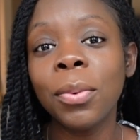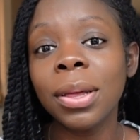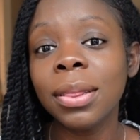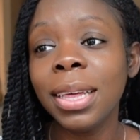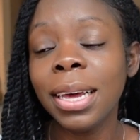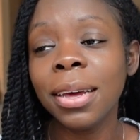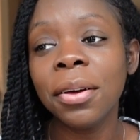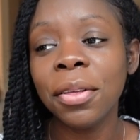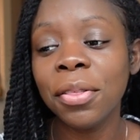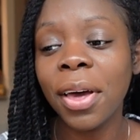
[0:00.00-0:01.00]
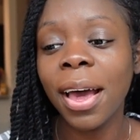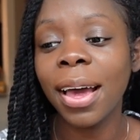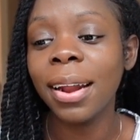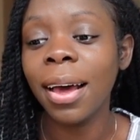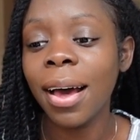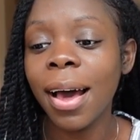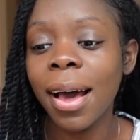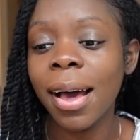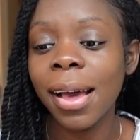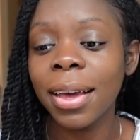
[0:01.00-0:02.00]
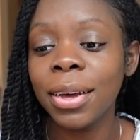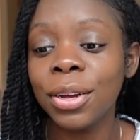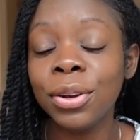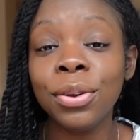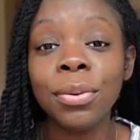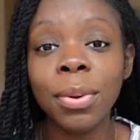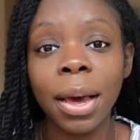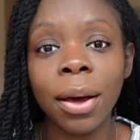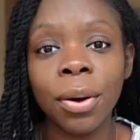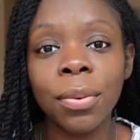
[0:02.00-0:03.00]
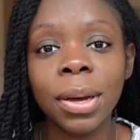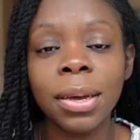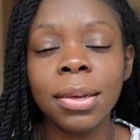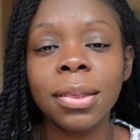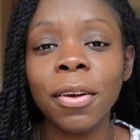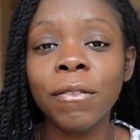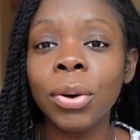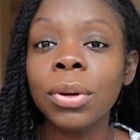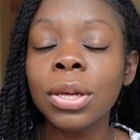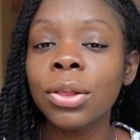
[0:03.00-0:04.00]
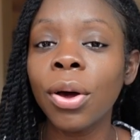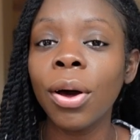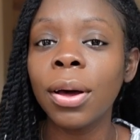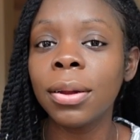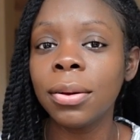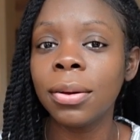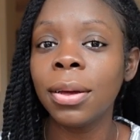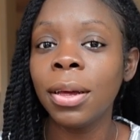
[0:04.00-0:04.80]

one thing that I do now is focus on